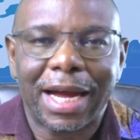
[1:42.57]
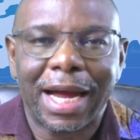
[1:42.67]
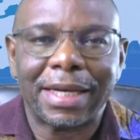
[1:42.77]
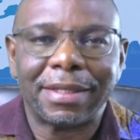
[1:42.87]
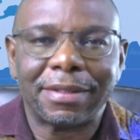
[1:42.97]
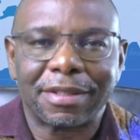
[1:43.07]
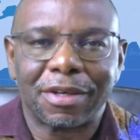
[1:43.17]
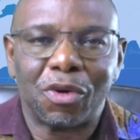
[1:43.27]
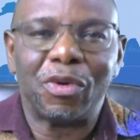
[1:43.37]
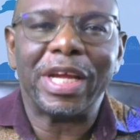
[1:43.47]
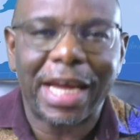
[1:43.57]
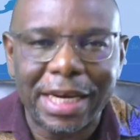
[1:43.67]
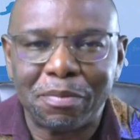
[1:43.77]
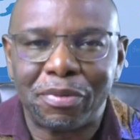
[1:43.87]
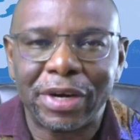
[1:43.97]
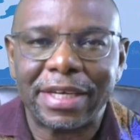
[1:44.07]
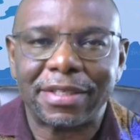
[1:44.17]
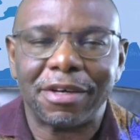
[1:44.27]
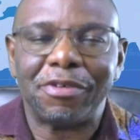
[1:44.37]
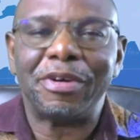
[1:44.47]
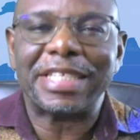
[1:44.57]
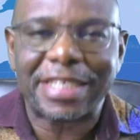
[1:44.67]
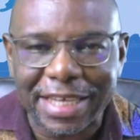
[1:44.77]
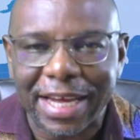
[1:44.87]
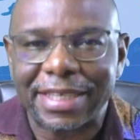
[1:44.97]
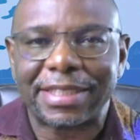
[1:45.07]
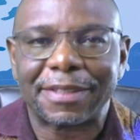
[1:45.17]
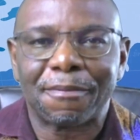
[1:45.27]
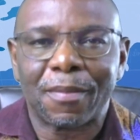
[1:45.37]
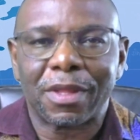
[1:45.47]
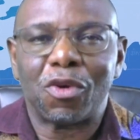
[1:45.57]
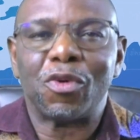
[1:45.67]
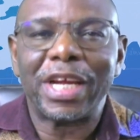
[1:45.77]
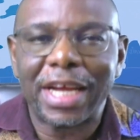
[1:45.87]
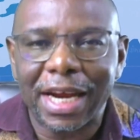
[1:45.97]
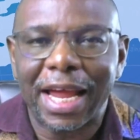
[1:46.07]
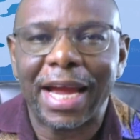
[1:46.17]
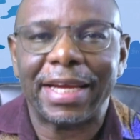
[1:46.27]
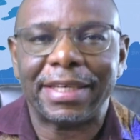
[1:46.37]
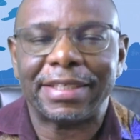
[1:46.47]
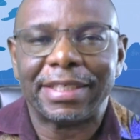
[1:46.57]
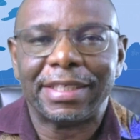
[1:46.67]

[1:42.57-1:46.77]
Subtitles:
and recalibrate, reset, realign,